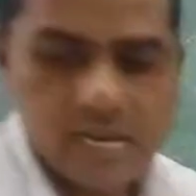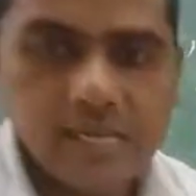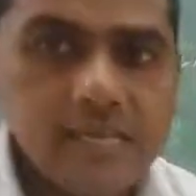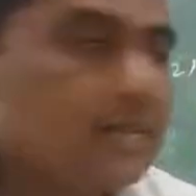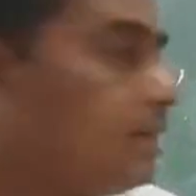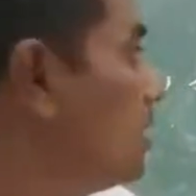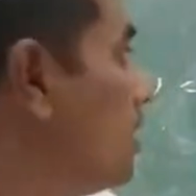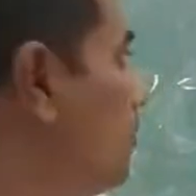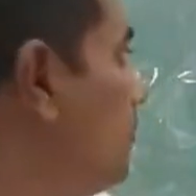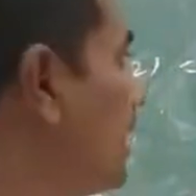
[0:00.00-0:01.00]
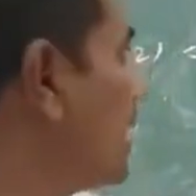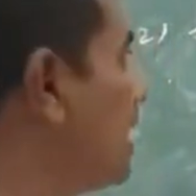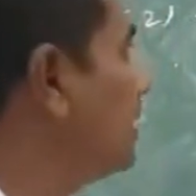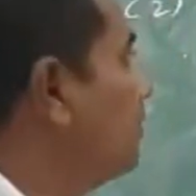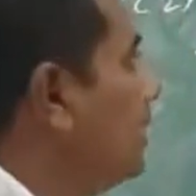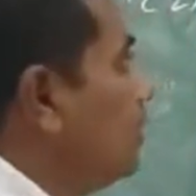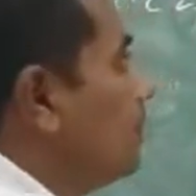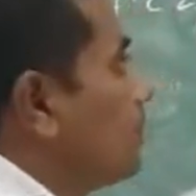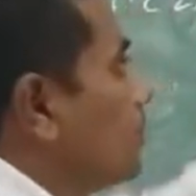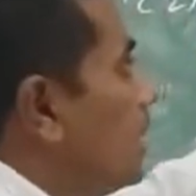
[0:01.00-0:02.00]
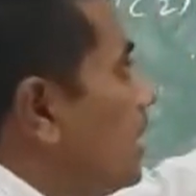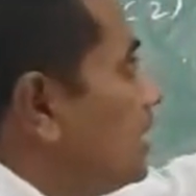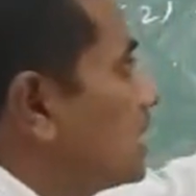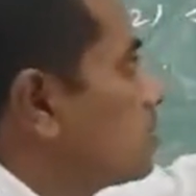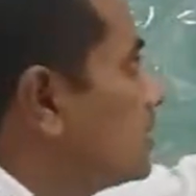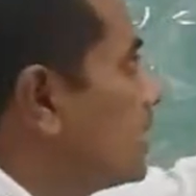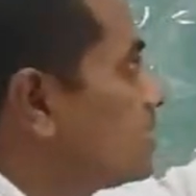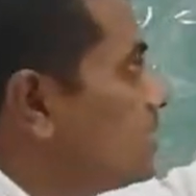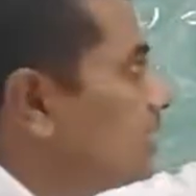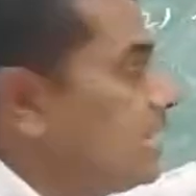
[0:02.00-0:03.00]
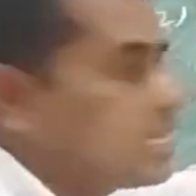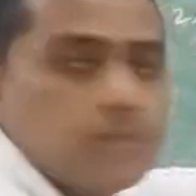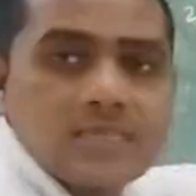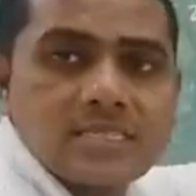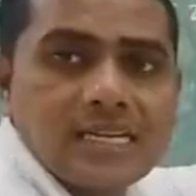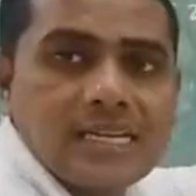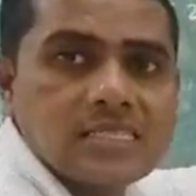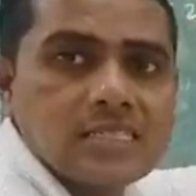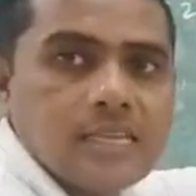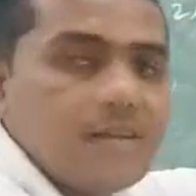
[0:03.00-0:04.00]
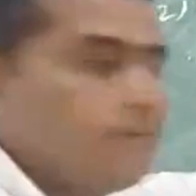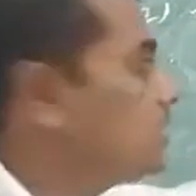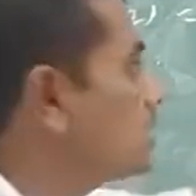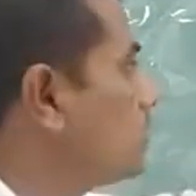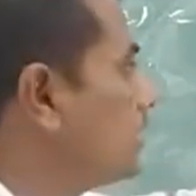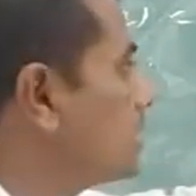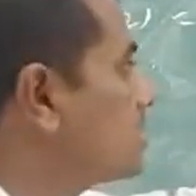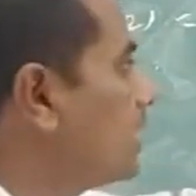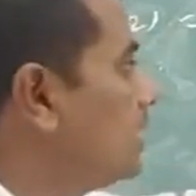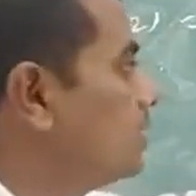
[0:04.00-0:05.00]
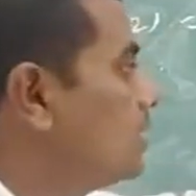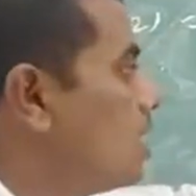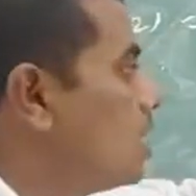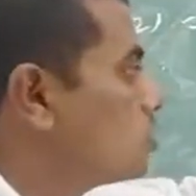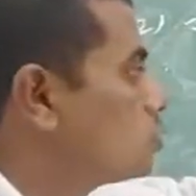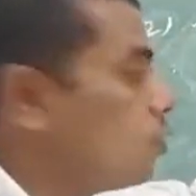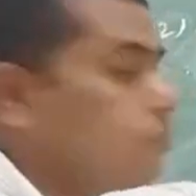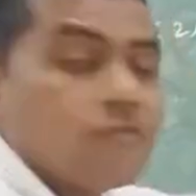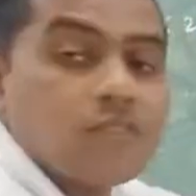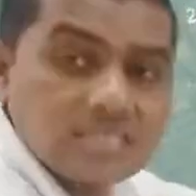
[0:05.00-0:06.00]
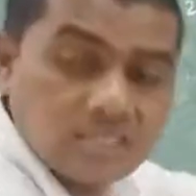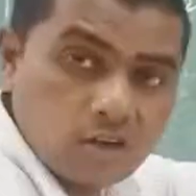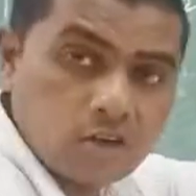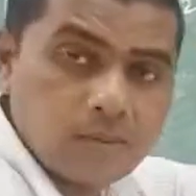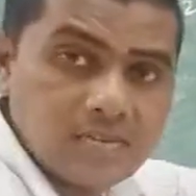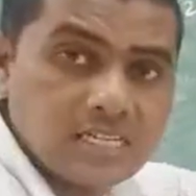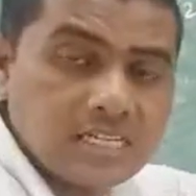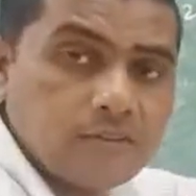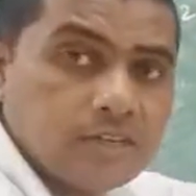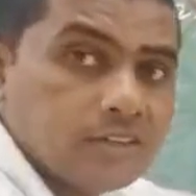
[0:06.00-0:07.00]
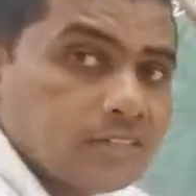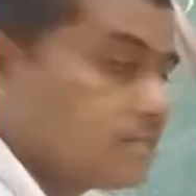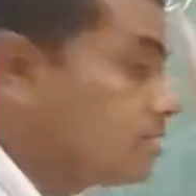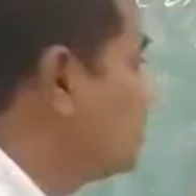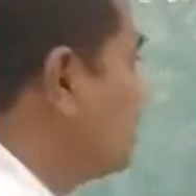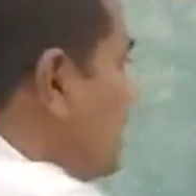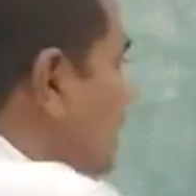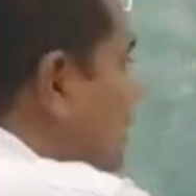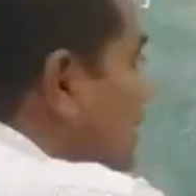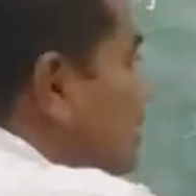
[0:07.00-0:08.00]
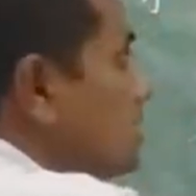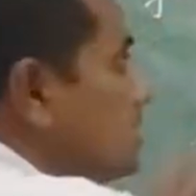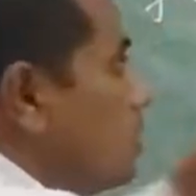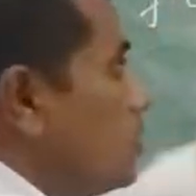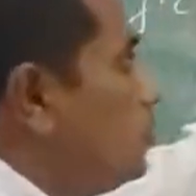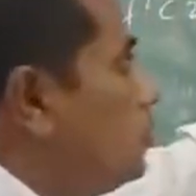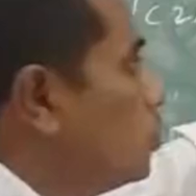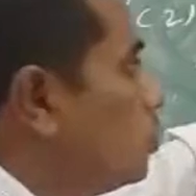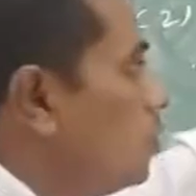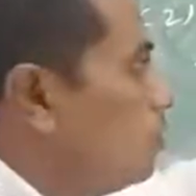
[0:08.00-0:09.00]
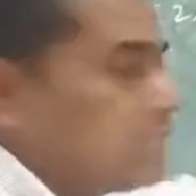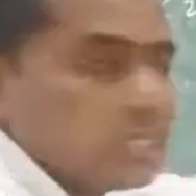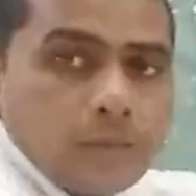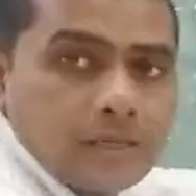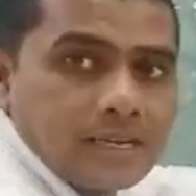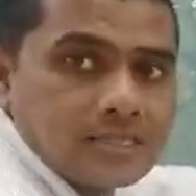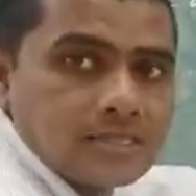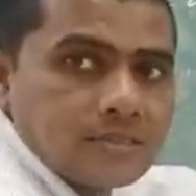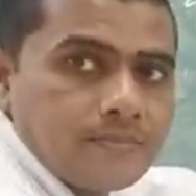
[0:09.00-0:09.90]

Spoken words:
here we are writing x angle x plus delta x with respect to x, right? So first order partial derivative is, that is u with respect to x.